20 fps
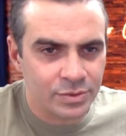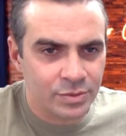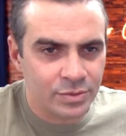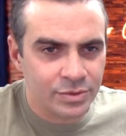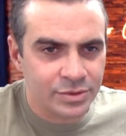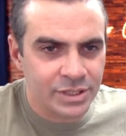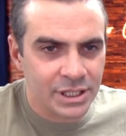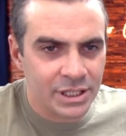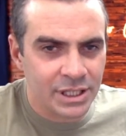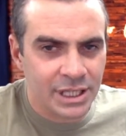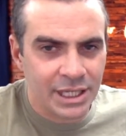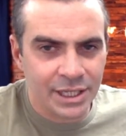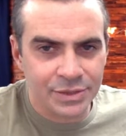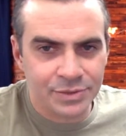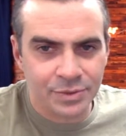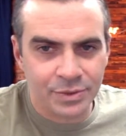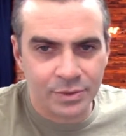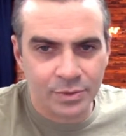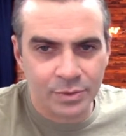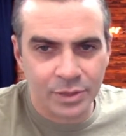was that last
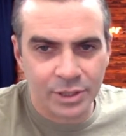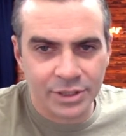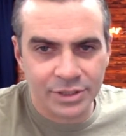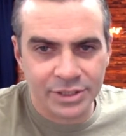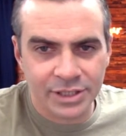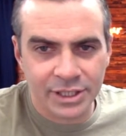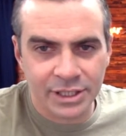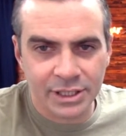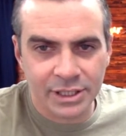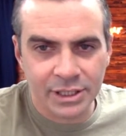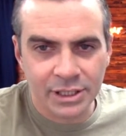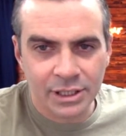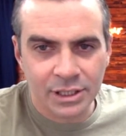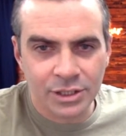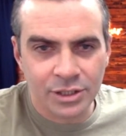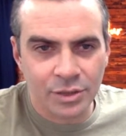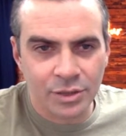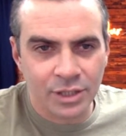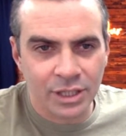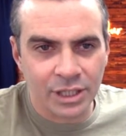one where I said,
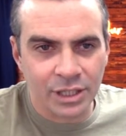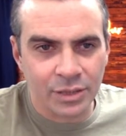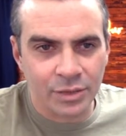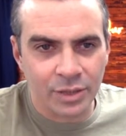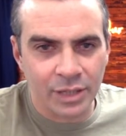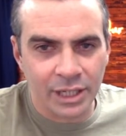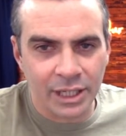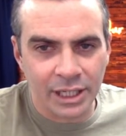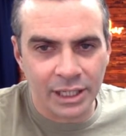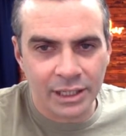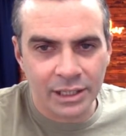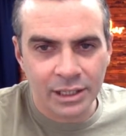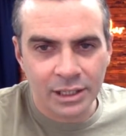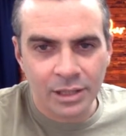don't get greedy.